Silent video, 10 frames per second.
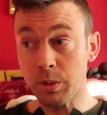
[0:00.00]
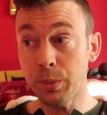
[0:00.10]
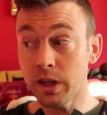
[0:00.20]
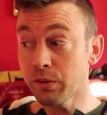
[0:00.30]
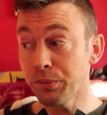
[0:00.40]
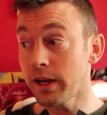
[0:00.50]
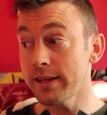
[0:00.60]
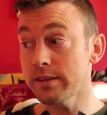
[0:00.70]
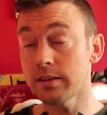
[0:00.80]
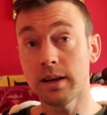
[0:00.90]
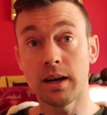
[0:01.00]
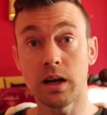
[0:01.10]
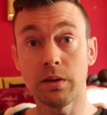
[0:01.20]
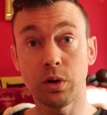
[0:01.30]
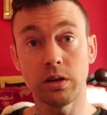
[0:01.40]
Betaflight.
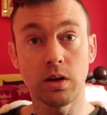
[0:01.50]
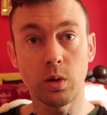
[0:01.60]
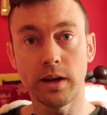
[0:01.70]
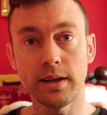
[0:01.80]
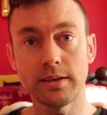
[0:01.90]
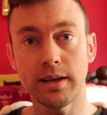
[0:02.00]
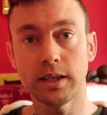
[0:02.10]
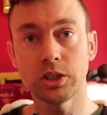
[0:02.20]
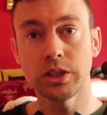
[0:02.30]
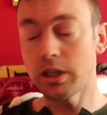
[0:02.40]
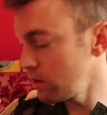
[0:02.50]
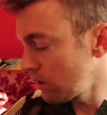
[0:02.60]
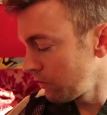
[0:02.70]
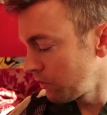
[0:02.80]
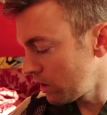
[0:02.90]
I've got the quad attached here.
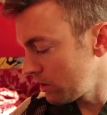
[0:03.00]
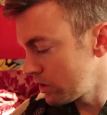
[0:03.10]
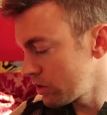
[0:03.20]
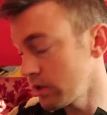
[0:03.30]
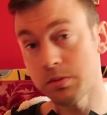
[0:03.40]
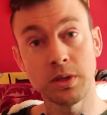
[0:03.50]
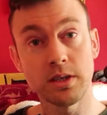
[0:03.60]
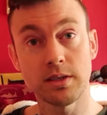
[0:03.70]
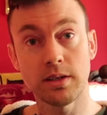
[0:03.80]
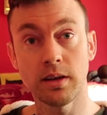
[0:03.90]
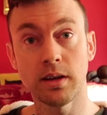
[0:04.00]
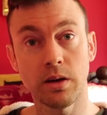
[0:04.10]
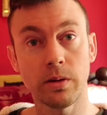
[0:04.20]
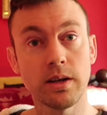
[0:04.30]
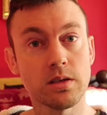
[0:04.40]
I've got the transmitter sitting
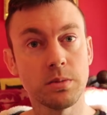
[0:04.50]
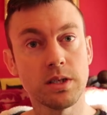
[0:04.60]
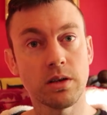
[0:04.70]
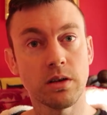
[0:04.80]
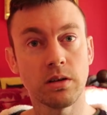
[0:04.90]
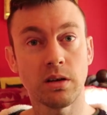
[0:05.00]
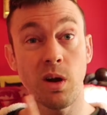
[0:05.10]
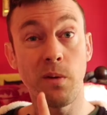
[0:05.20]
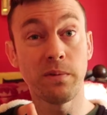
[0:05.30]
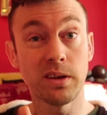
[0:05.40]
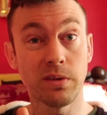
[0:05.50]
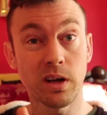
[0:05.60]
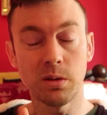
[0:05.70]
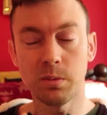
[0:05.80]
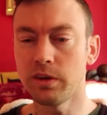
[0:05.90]
here ready to be turned on, hopefully
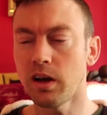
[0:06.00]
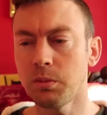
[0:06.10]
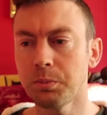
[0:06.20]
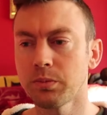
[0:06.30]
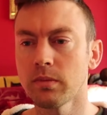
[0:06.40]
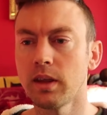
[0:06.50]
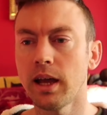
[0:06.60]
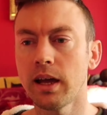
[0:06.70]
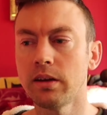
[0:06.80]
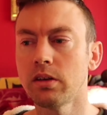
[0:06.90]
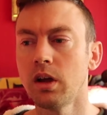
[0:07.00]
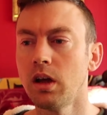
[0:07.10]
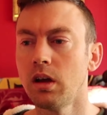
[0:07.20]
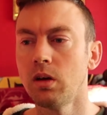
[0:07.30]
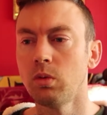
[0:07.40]
volume down. And
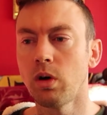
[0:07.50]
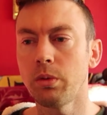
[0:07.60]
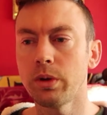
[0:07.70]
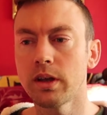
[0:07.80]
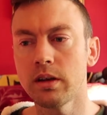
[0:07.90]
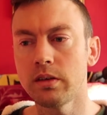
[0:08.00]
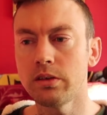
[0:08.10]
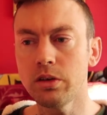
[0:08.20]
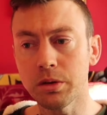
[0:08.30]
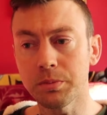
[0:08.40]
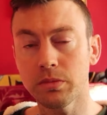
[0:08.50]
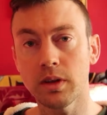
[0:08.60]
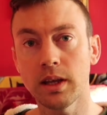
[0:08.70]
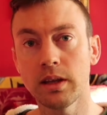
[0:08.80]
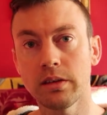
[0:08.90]
what we're going to do
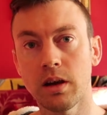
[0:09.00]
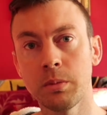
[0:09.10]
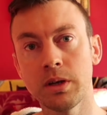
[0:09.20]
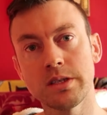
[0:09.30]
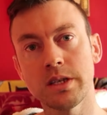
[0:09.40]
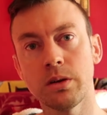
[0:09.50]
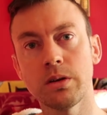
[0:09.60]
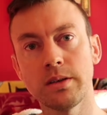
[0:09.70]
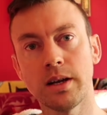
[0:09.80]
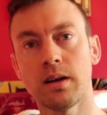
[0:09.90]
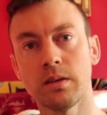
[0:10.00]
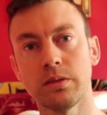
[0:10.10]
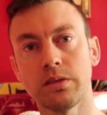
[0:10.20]
is I'm going to zero down